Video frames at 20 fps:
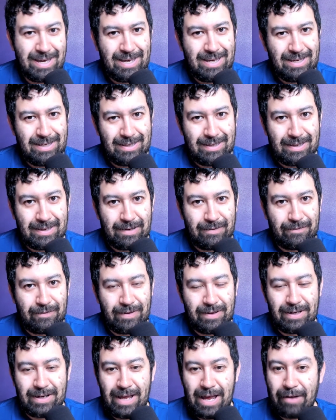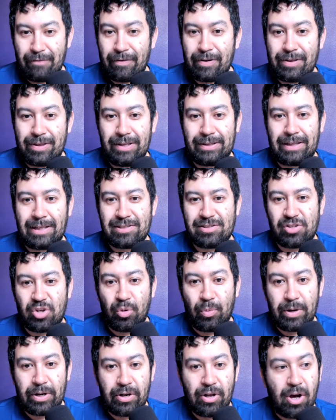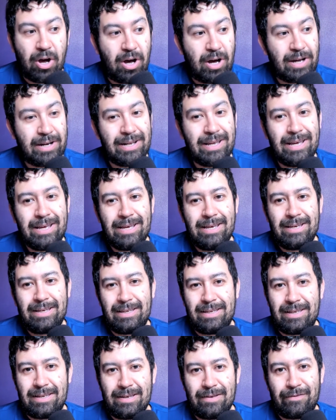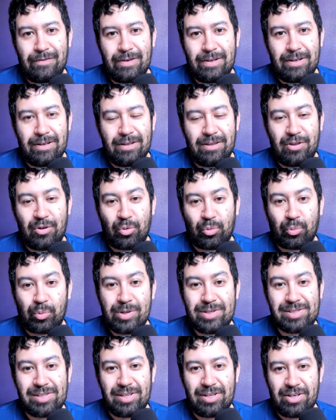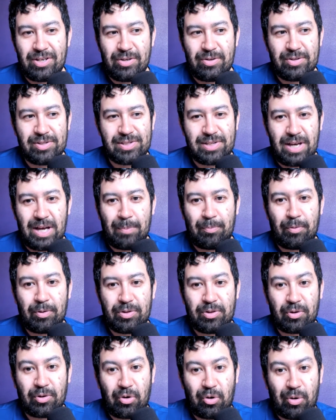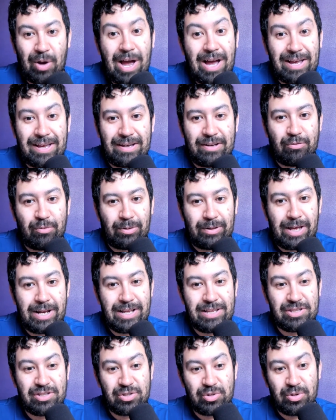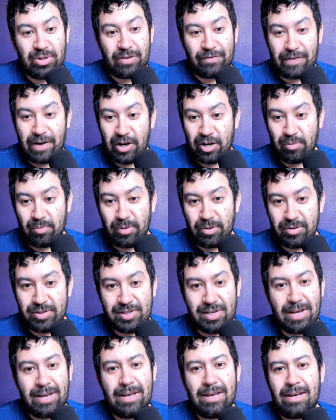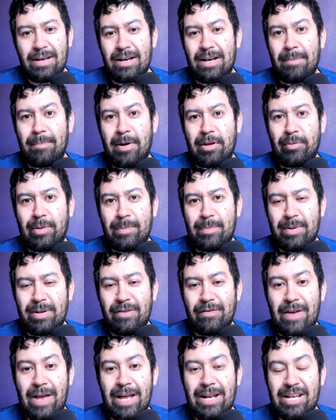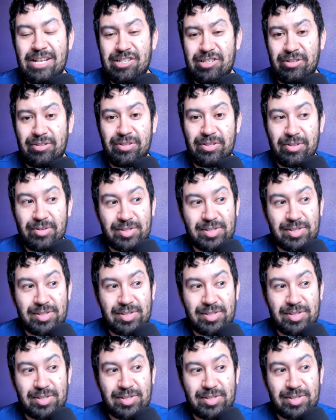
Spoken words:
given everything that's going on, given the recent news up with the Kraken relating to the Firebirds. By the way, a bit of NHL news.